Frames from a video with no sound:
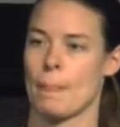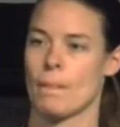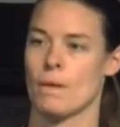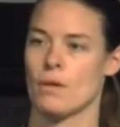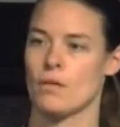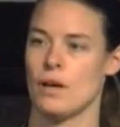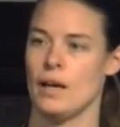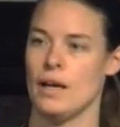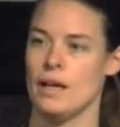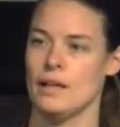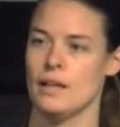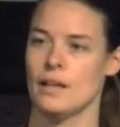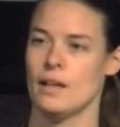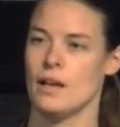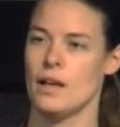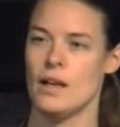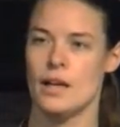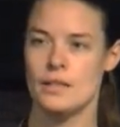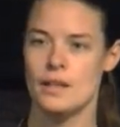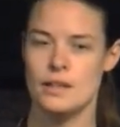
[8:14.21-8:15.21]
right?
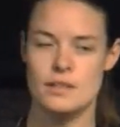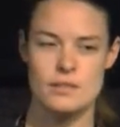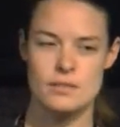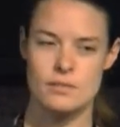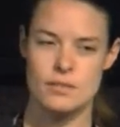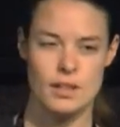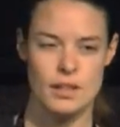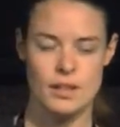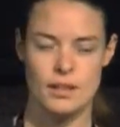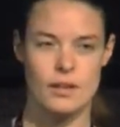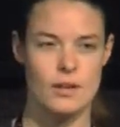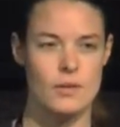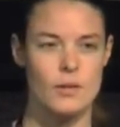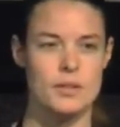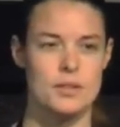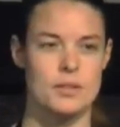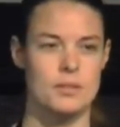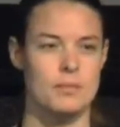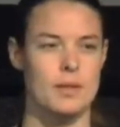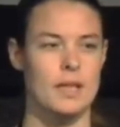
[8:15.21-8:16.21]
It doesn't really know what
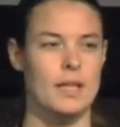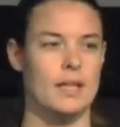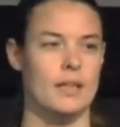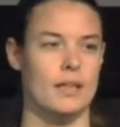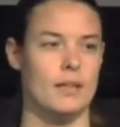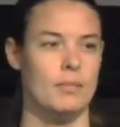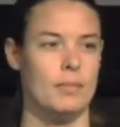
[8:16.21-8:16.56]
you mean,